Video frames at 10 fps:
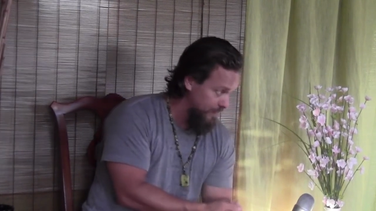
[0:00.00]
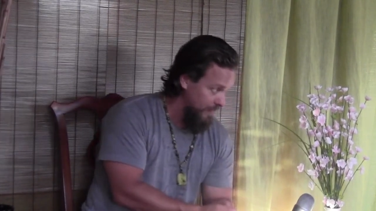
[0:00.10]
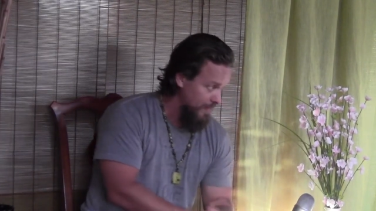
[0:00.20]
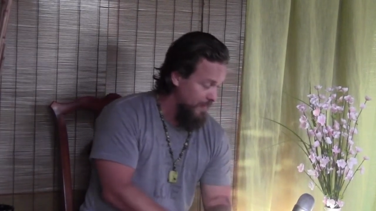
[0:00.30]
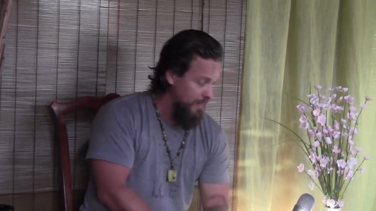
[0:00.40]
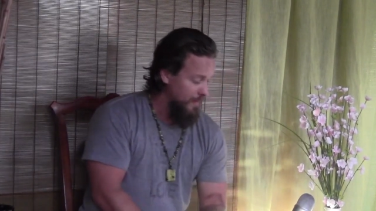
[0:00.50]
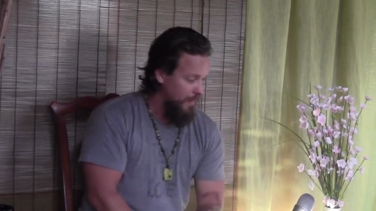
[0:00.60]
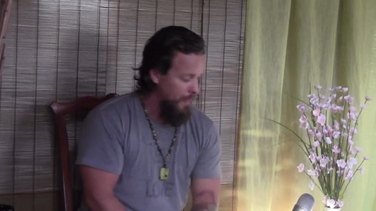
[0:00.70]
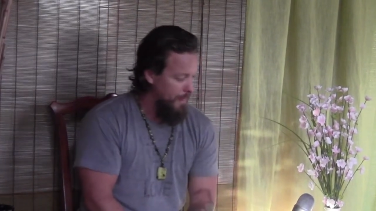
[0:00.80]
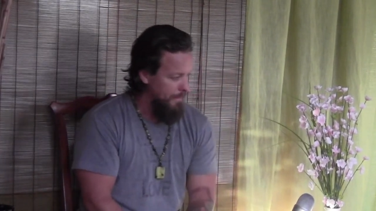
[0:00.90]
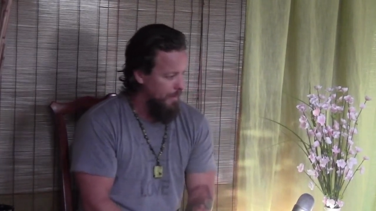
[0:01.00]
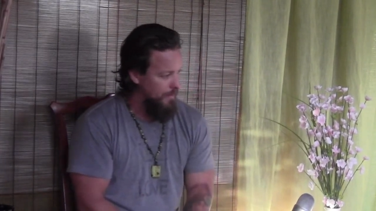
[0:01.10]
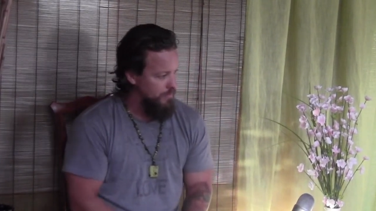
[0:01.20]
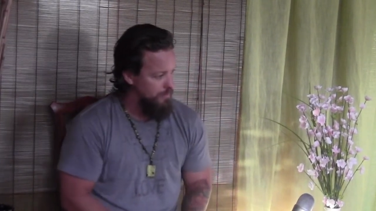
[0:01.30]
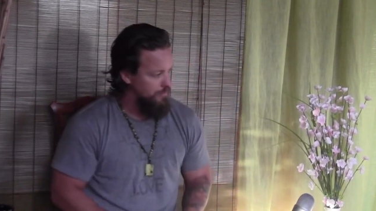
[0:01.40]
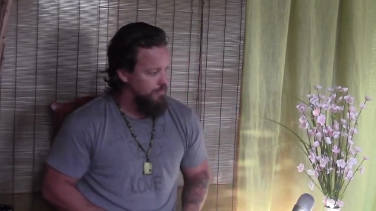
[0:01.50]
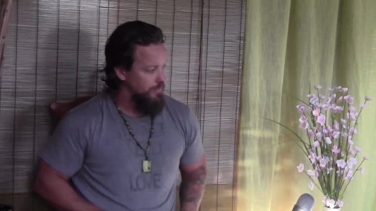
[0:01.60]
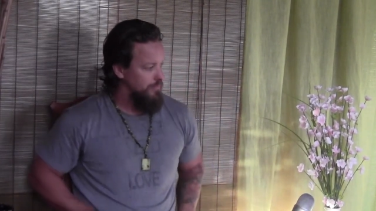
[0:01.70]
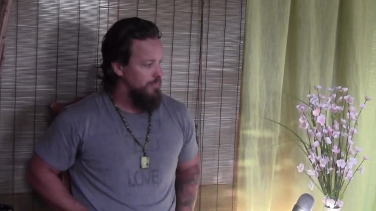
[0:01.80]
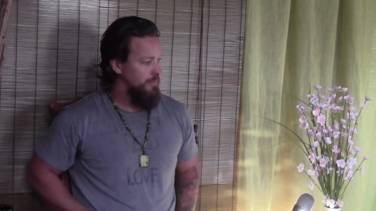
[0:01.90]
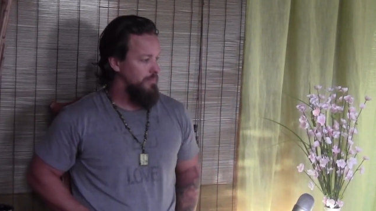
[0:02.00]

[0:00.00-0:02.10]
Nobody speaks.